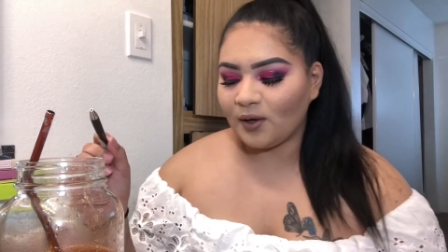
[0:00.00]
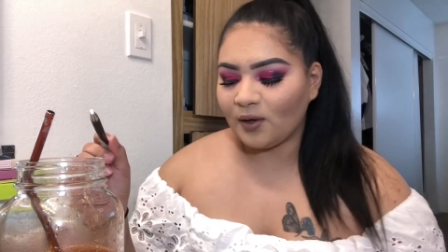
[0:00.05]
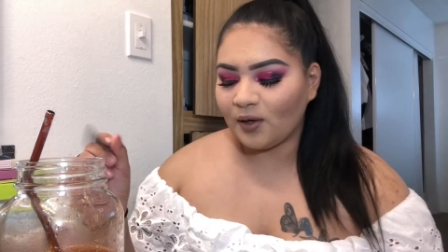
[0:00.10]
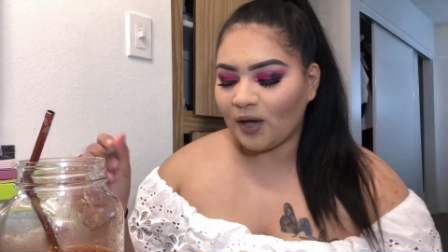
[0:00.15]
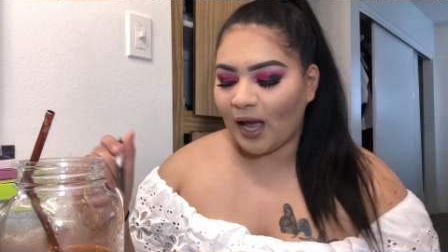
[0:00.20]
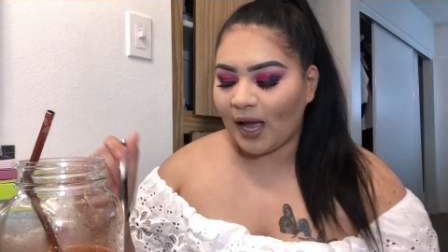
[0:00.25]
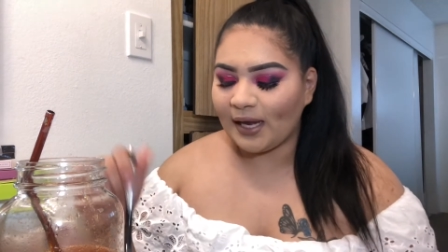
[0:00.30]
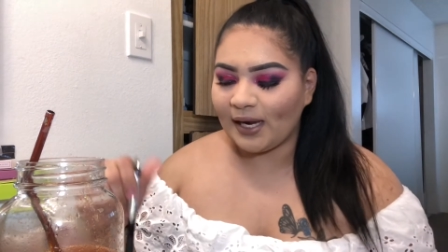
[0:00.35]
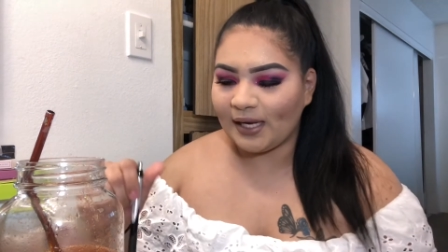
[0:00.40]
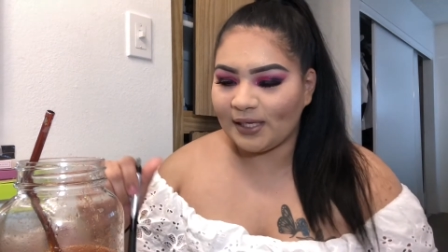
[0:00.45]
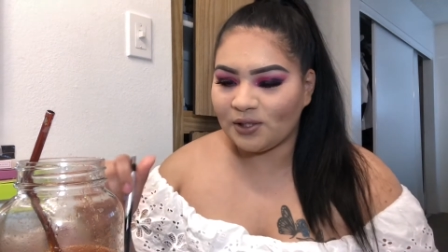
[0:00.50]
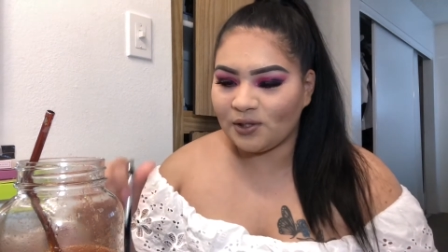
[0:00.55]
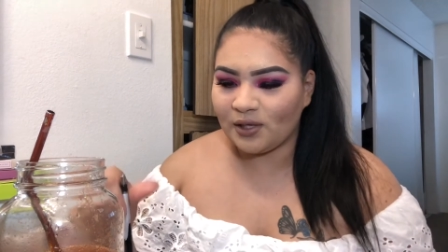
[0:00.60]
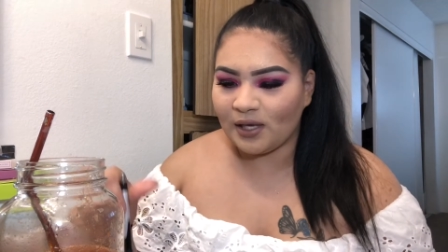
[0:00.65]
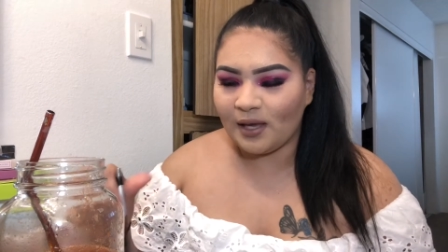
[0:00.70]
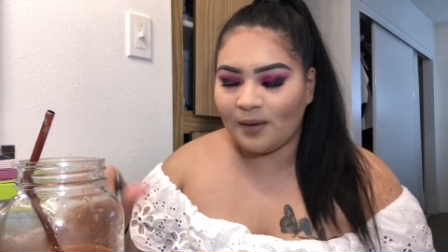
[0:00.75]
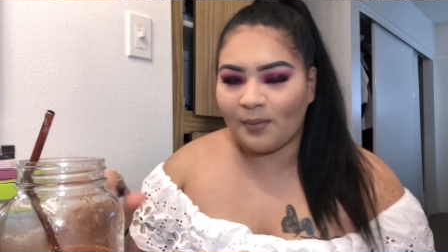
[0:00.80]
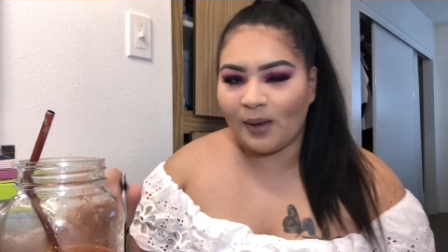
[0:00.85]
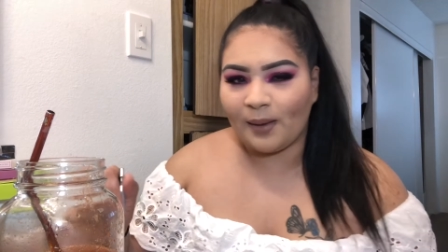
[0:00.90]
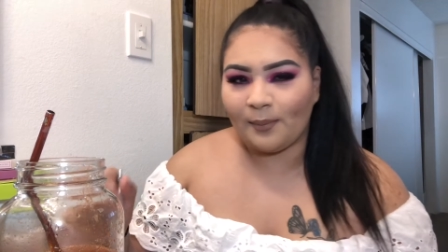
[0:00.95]
I like to
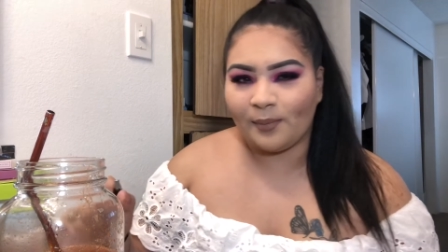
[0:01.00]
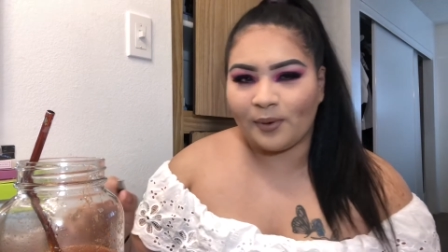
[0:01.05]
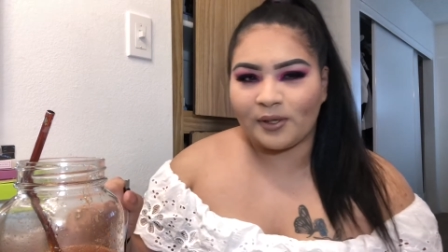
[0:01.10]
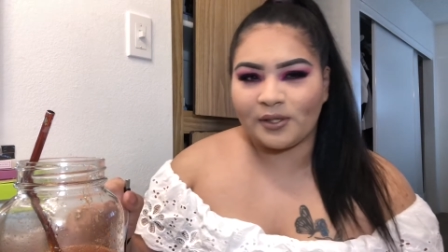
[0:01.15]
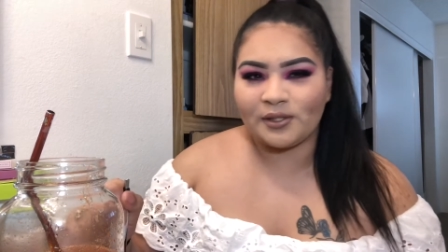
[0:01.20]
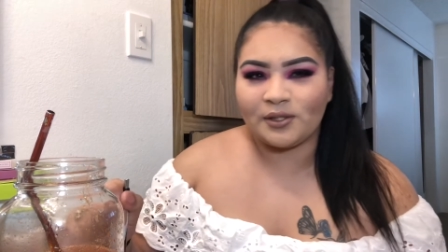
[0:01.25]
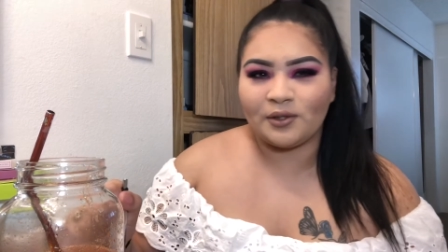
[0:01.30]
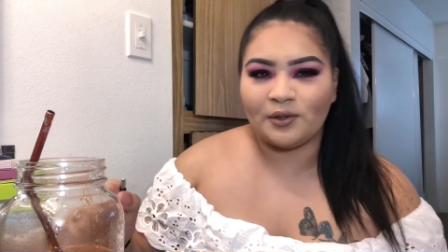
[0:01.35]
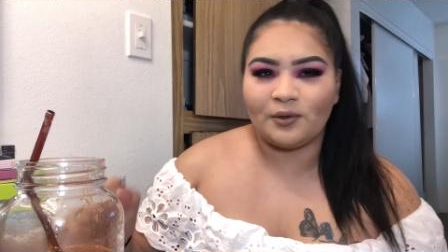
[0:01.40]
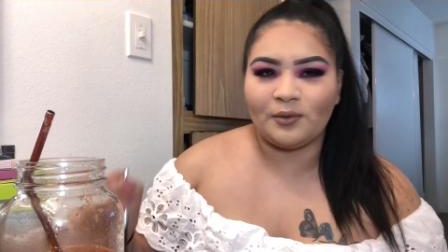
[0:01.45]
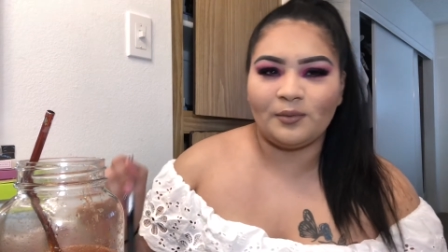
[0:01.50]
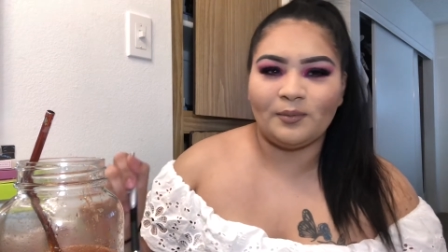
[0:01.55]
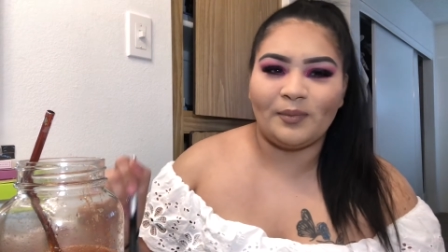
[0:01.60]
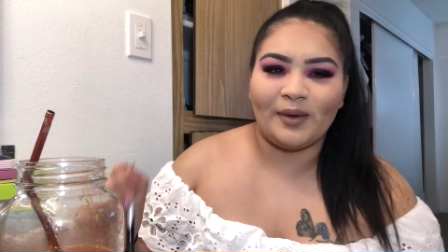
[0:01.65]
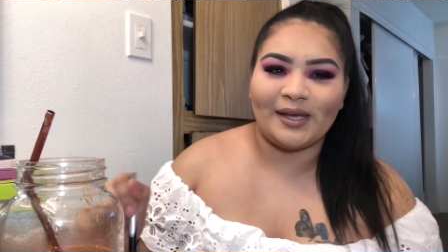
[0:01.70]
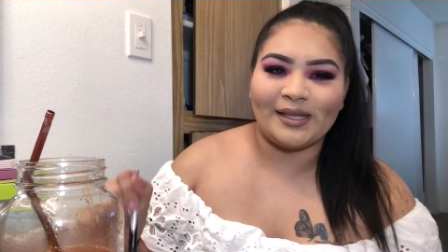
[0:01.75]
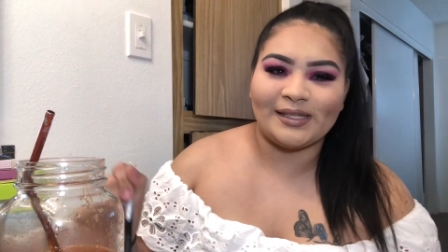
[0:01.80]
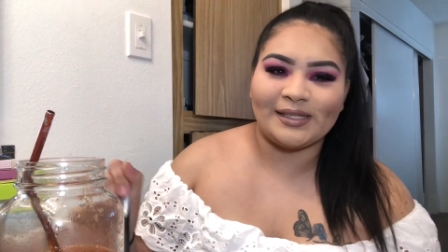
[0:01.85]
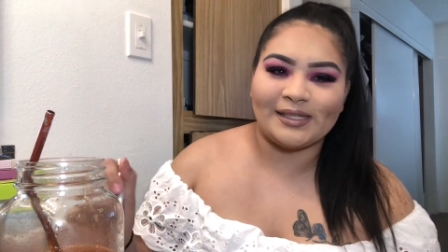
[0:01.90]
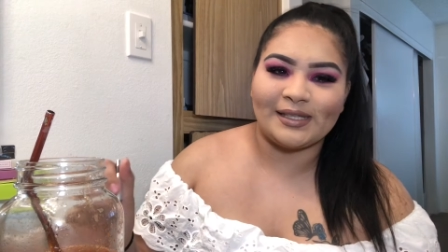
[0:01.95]
keep my personal
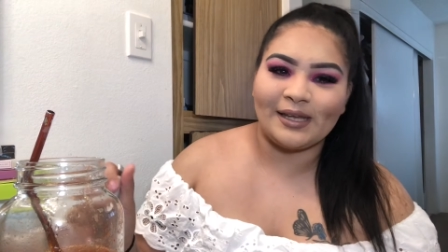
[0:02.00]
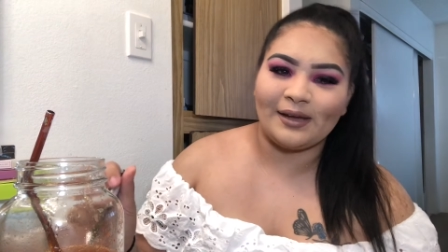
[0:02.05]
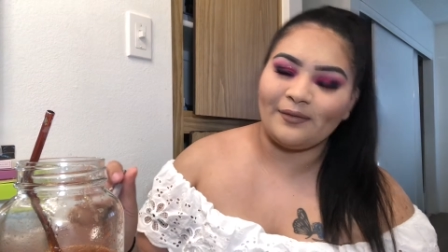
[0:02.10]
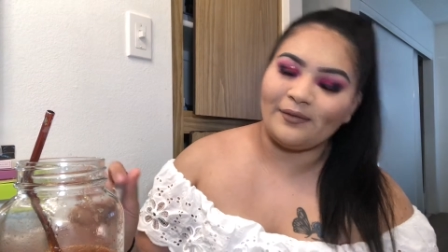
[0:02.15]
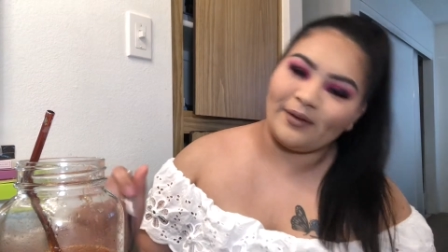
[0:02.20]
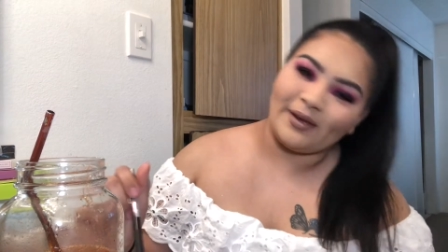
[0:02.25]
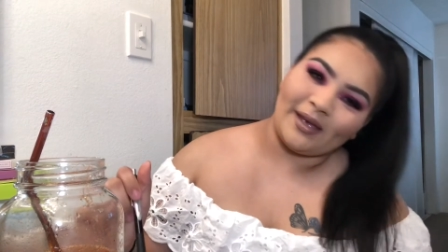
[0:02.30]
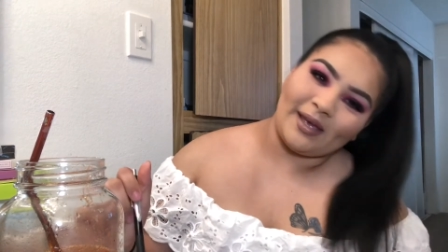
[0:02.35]
bed stuff